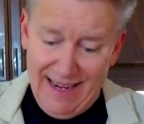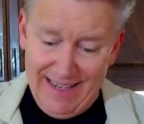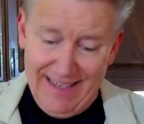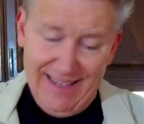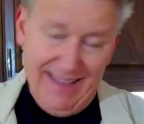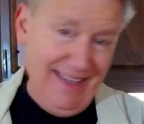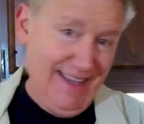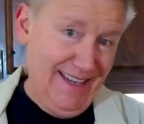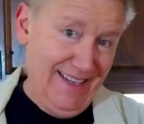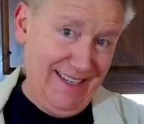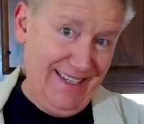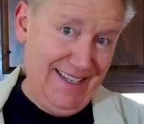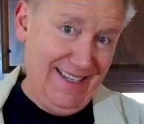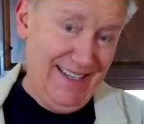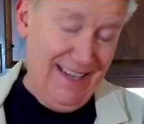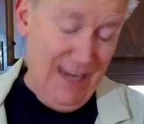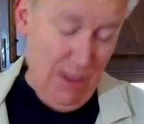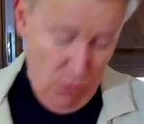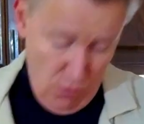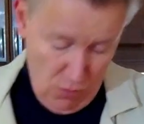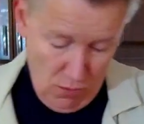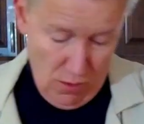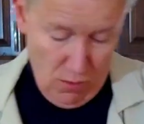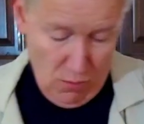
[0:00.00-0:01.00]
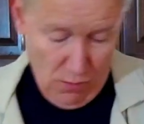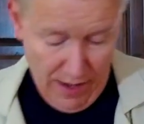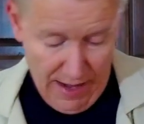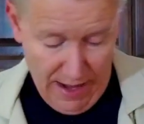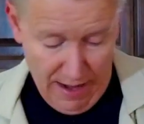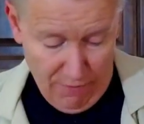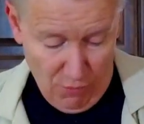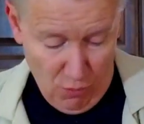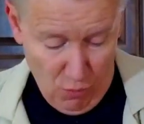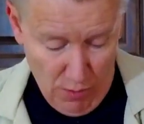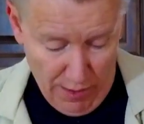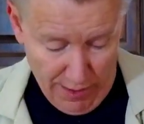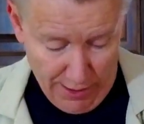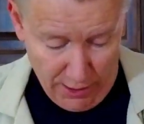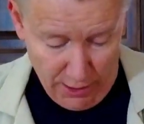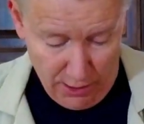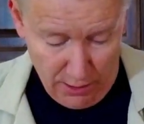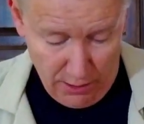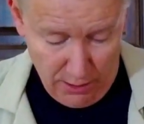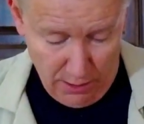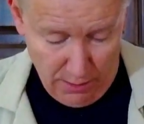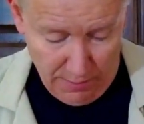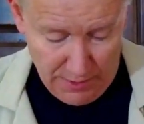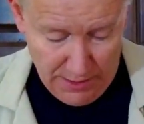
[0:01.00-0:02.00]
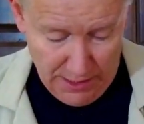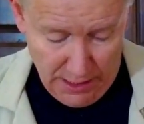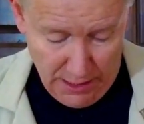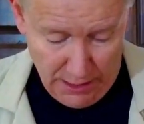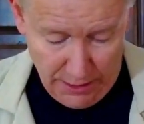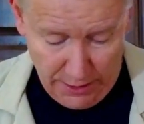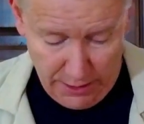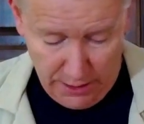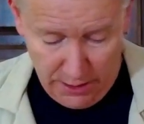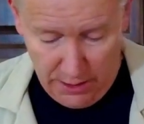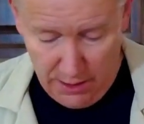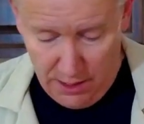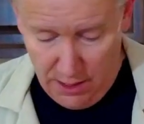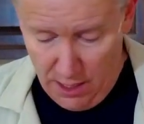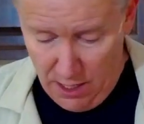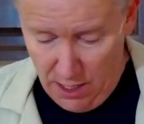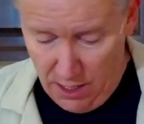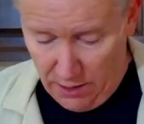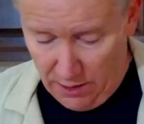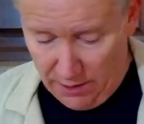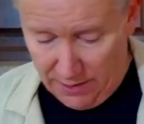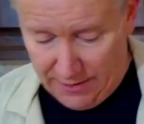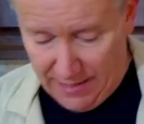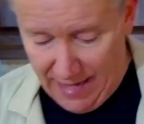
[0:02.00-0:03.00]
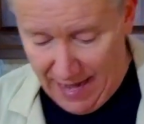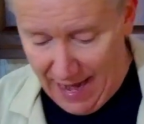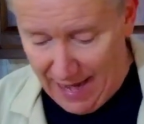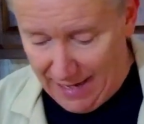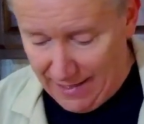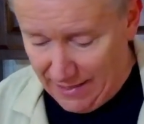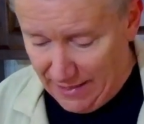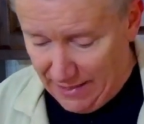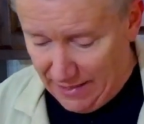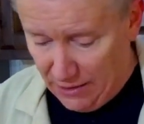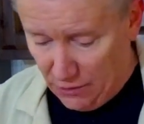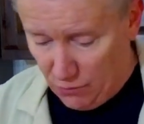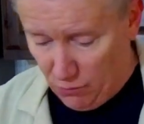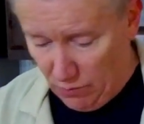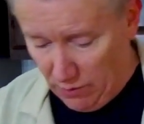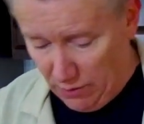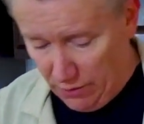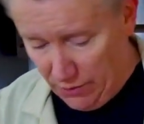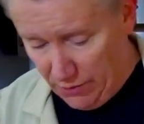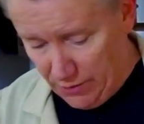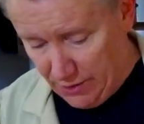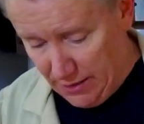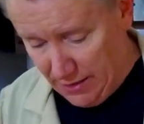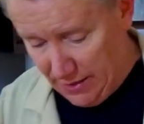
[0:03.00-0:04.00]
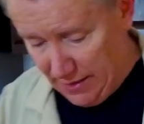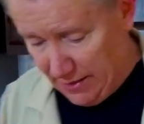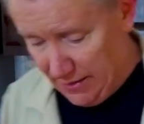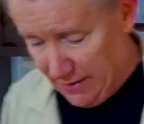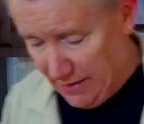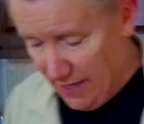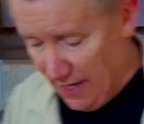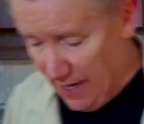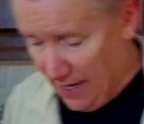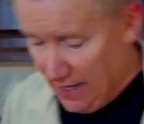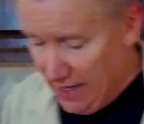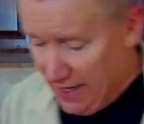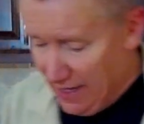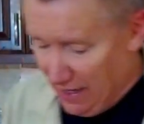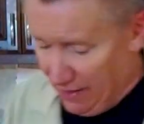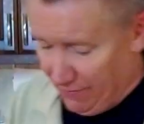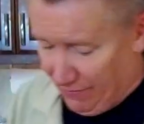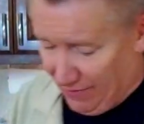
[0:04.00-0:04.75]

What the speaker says: this, we have a winner, I'm telling you. Because that is one of those things that if the